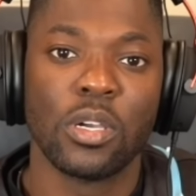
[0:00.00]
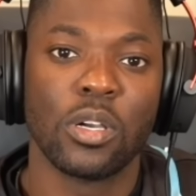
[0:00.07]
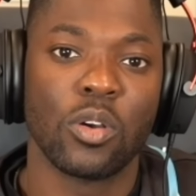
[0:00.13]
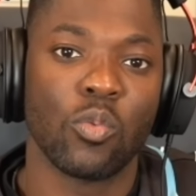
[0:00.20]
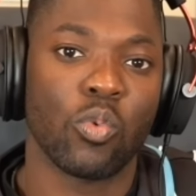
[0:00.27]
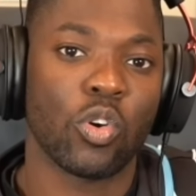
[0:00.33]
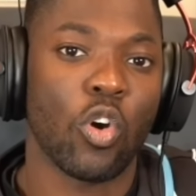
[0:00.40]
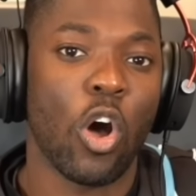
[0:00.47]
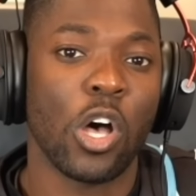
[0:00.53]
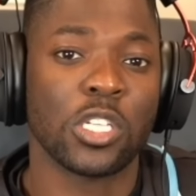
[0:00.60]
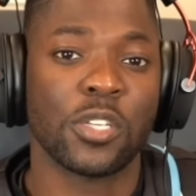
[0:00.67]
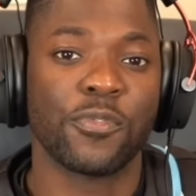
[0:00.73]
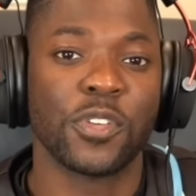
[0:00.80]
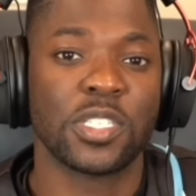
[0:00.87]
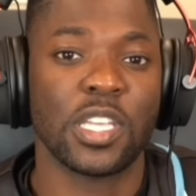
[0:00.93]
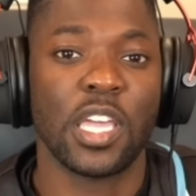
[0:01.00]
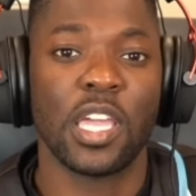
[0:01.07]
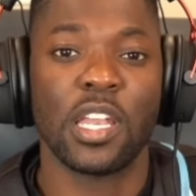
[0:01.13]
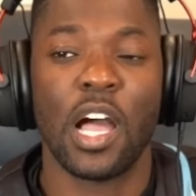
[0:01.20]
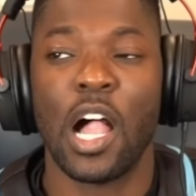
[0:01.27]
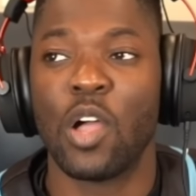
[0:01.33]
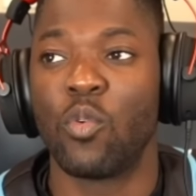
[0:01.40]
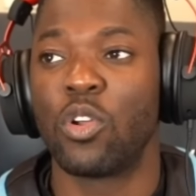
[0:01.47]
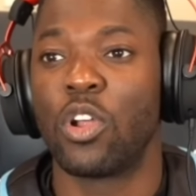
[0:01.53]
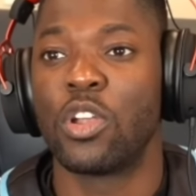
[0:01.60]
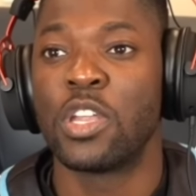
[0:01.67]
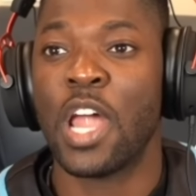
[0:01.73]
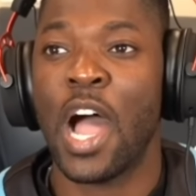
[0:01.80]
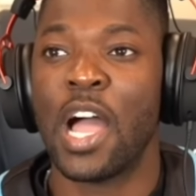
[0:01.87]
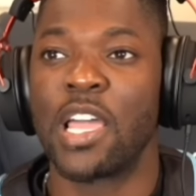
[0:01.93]
regardless if it's in Hollywood or
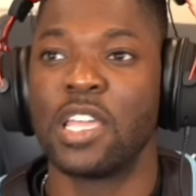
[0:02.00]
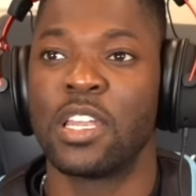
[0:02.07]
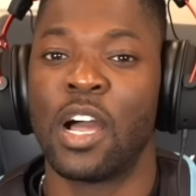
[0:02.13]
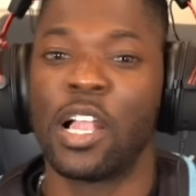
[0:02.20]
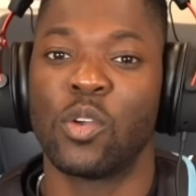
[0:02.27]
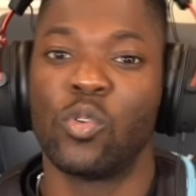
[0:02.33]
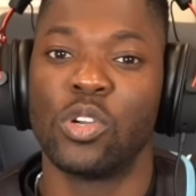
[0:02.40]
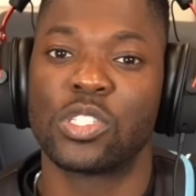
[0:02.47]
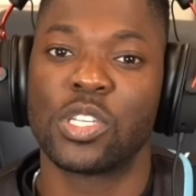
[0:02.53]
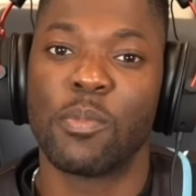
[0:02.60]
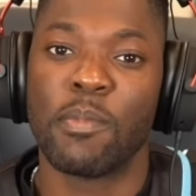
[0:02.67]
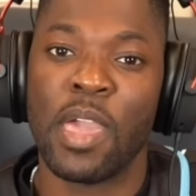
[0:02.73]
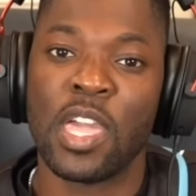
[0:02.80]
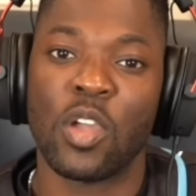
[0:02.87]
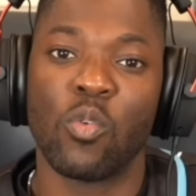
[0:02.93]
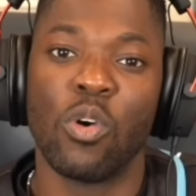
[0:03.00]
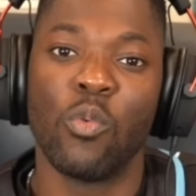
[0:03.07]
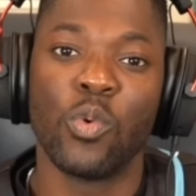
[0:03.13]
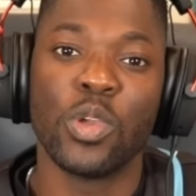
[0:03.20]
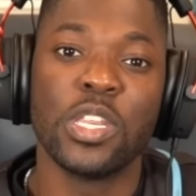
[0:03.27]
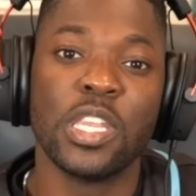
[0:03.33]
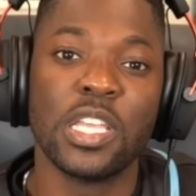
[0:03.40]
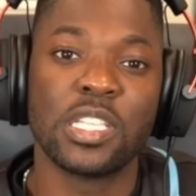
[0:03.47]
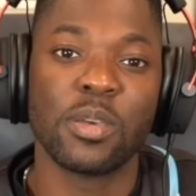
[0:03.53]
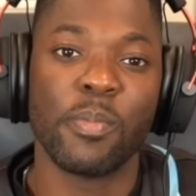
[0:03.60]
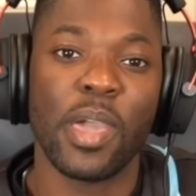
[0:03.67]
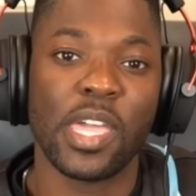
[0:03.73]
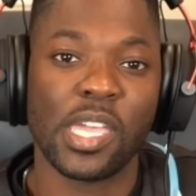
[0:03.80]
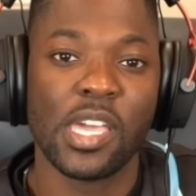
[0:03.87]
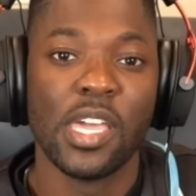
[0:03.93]
not in Hollywood, to make what we need to
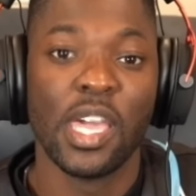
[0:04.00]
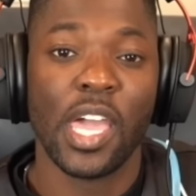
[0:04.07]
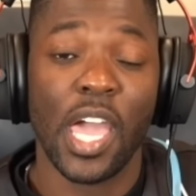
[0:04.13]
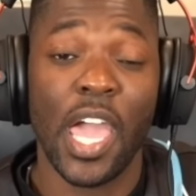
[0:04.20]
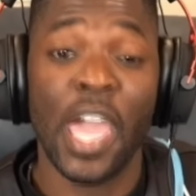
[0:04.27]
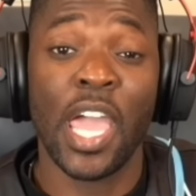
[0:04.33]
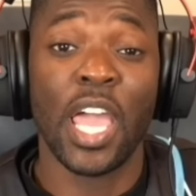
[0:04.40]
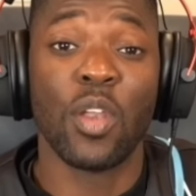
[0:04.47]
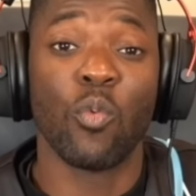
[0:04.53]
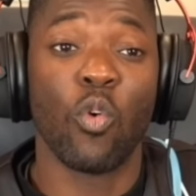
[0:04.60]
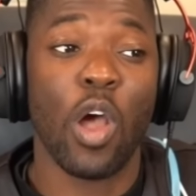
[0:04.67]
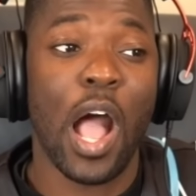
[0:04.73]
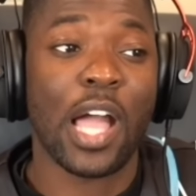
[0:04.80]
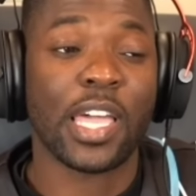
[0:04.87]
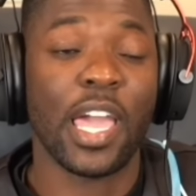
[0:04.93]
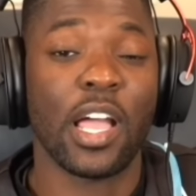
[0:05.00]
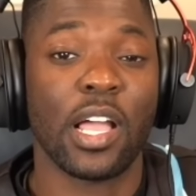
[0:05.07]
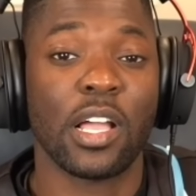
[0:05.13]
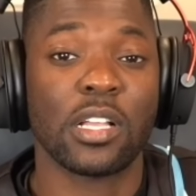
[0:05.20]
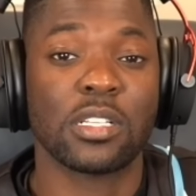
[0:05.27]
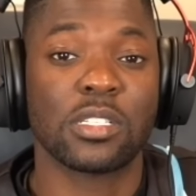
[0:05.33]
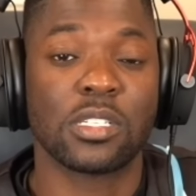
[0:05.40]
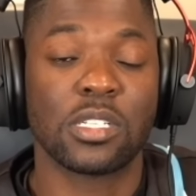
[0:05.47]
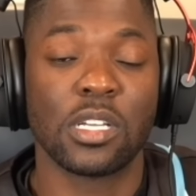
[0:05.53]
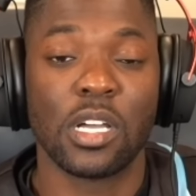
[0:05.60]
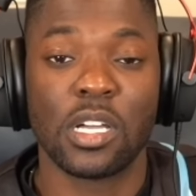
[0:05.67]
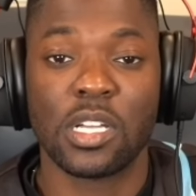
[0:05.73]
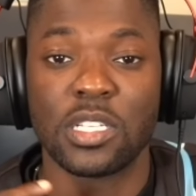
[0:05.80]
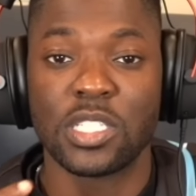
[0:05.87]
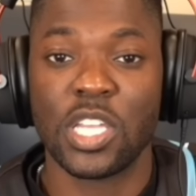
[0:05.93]
make and where I can
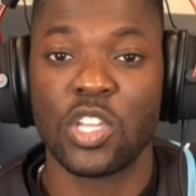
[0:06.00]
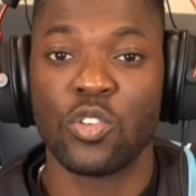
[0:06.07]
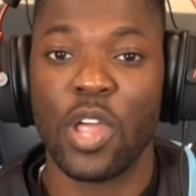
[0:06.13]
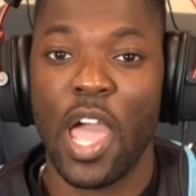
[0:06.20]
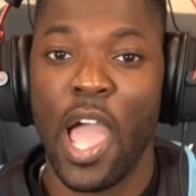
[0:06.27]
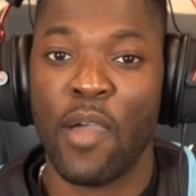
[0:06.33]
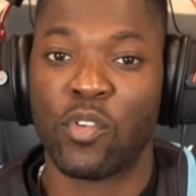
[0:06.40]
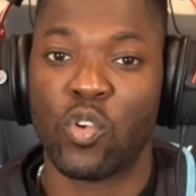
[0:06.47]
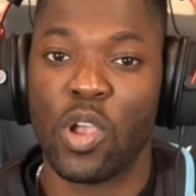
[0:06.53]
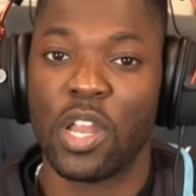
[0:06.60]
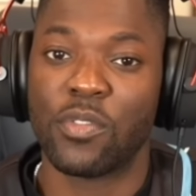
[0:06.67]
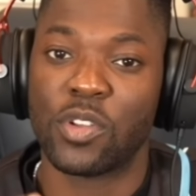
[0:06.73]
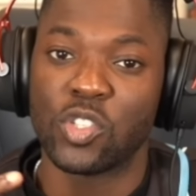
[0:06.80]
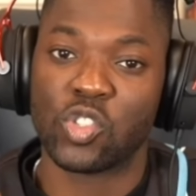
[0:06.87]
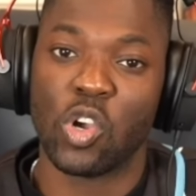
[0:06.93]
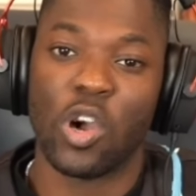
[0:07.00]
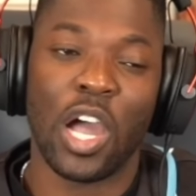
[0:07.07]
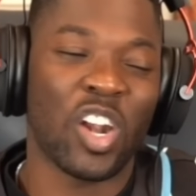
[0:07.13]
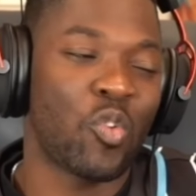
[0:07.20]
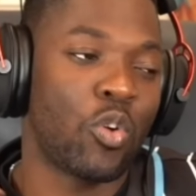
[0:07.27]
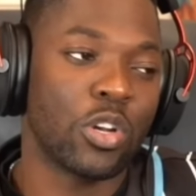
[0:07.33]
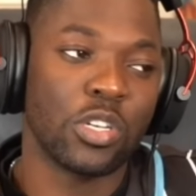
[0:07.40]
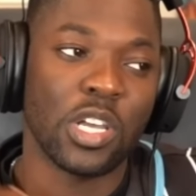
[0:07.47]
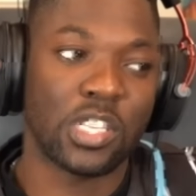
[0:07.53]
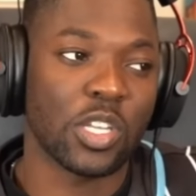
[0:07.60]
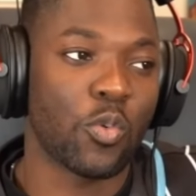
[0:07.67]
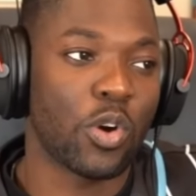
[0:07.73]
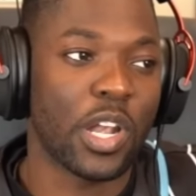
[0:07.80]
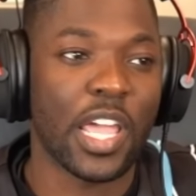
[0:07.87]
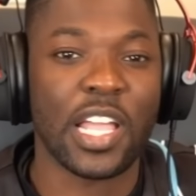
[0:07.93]
continue to have creative control. I don't want nothing
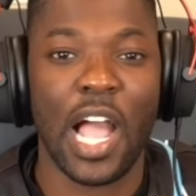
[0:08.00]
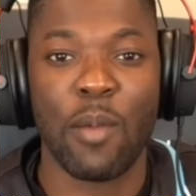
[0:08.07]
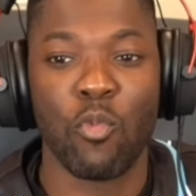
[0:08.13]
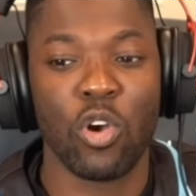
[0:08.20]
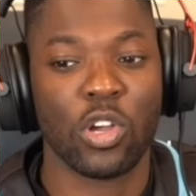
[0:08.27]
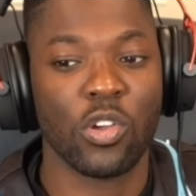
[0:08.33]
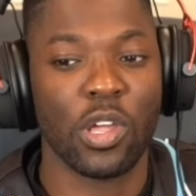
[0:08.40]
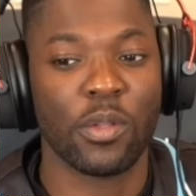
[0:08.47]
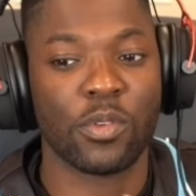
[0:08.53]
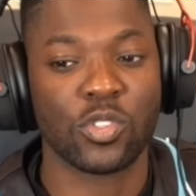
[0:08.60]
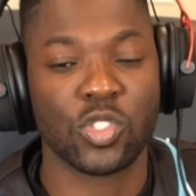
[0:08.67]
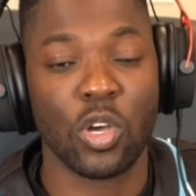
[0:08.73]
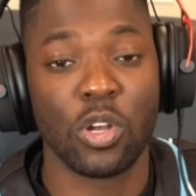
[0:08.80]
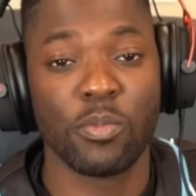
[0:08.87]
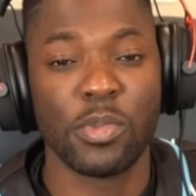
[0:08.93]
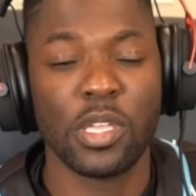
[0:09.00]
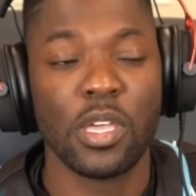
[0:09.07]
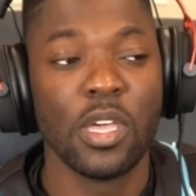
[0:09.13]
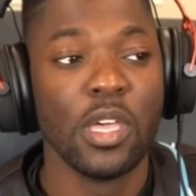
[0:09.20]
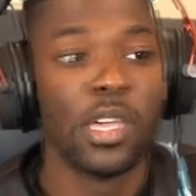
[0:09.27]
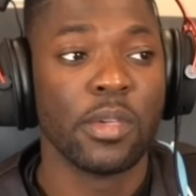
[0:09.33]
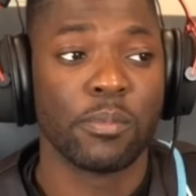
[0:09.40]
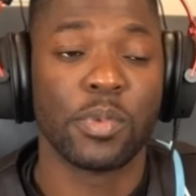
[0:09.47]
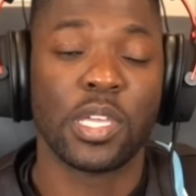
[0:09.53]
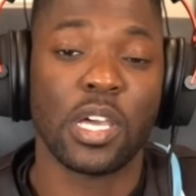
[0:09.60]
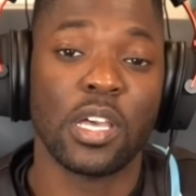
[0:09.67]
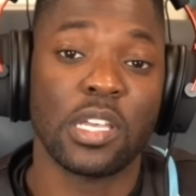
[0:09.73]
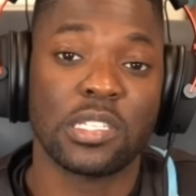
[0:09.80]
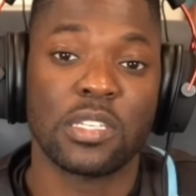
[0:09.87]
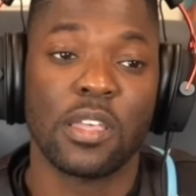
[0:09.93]
where they got more creative control than me,
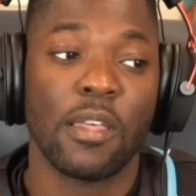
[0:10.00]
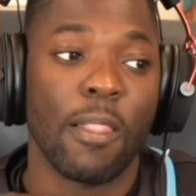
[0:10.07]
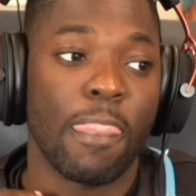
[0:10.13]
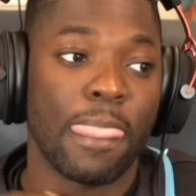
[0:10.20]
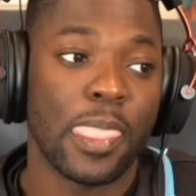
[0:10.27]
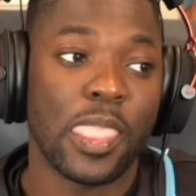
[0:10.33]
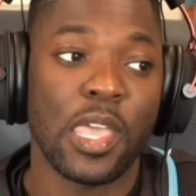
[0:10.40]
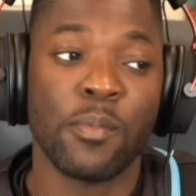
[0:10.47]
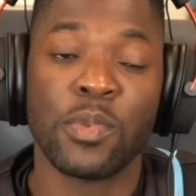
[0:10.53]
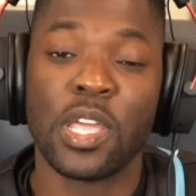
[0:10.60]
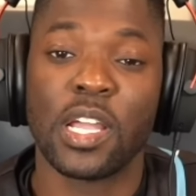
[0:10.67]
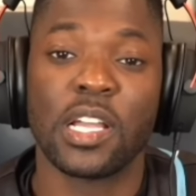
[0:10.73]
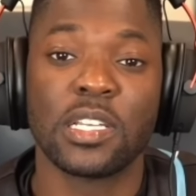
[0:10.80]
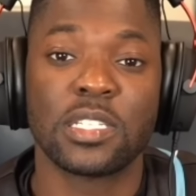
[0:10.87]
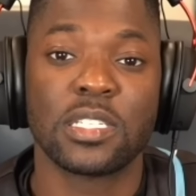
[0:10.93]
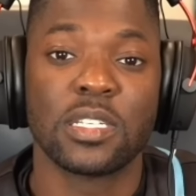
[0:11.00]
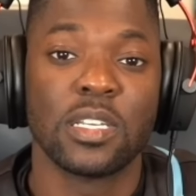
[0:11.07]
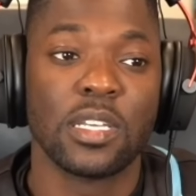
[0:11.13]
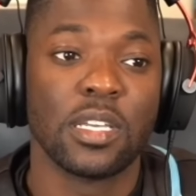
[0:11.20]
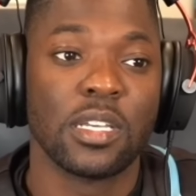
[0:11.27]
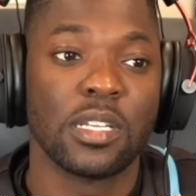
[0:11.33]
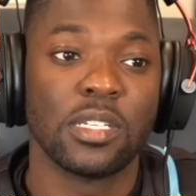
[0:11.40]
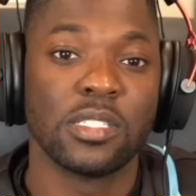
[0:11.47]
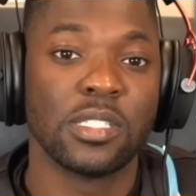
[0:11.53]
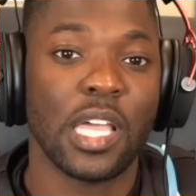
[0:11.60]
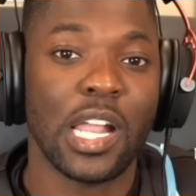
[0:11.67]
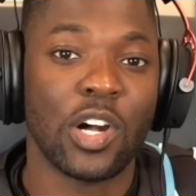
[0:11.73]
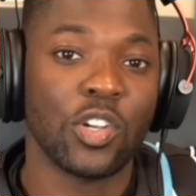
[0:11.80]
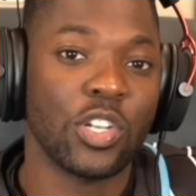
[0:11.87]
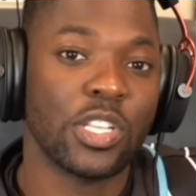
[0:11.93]
because them niggas, I
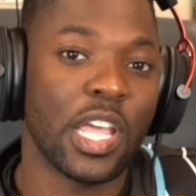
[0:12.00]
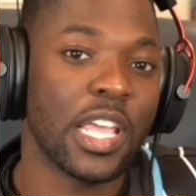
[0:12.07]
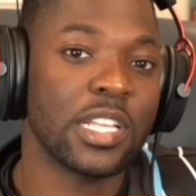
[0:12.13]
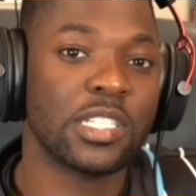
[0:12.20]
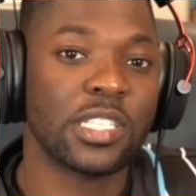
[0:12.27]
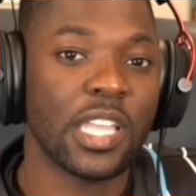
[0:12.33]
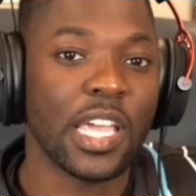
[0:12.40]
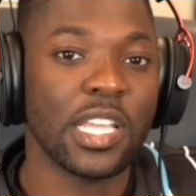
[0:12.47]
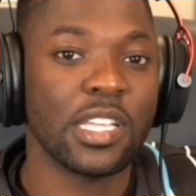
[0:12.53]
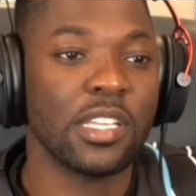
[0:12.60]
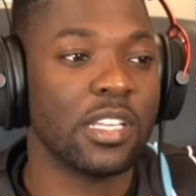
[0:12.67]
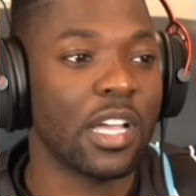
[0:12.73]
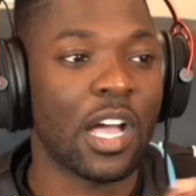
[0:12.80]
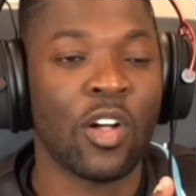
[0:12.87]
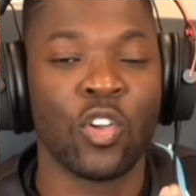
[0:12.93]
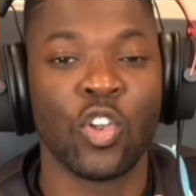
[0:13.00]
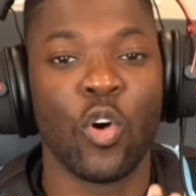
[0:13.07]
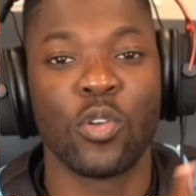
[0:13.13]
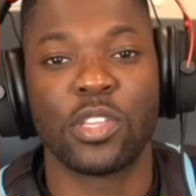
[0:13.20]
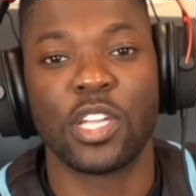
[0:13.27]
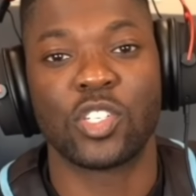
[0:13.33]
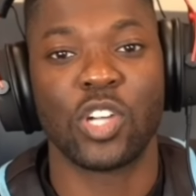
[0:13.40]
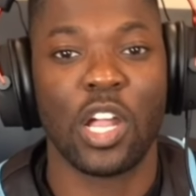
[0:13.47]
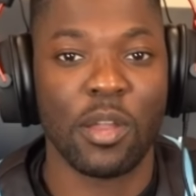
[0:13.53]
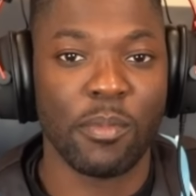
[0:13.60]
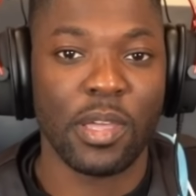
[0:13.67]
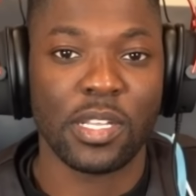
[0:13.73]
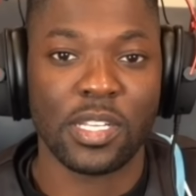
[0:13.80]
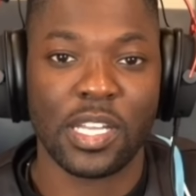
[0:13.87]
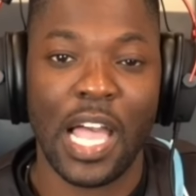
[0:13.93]
don't know what they trying to
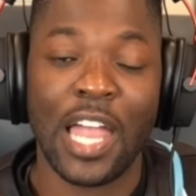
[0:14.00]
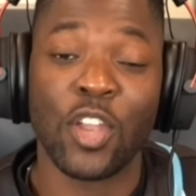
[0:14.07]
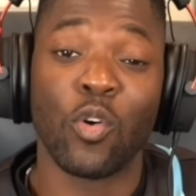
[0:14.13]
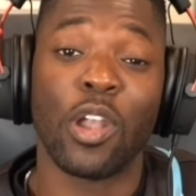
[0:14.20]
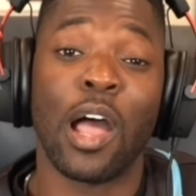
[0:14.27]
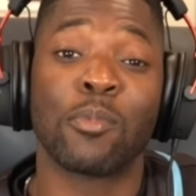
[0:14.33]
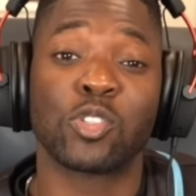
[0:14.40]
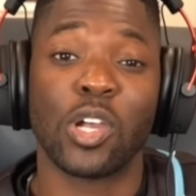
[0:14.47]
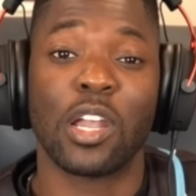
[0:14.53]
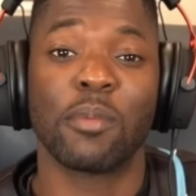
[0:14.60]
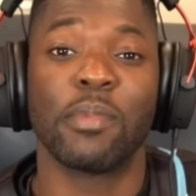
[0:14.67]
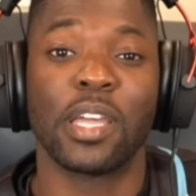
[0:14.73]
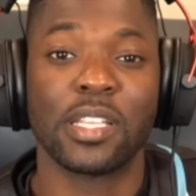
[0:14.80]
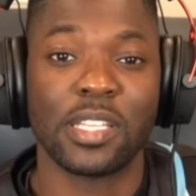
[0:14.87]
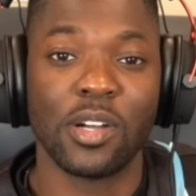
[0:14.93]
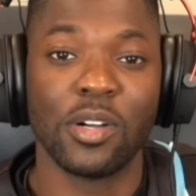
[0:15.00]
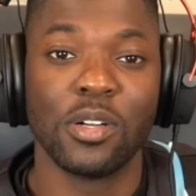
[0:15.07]
make. Like I know what I'm trying to make though.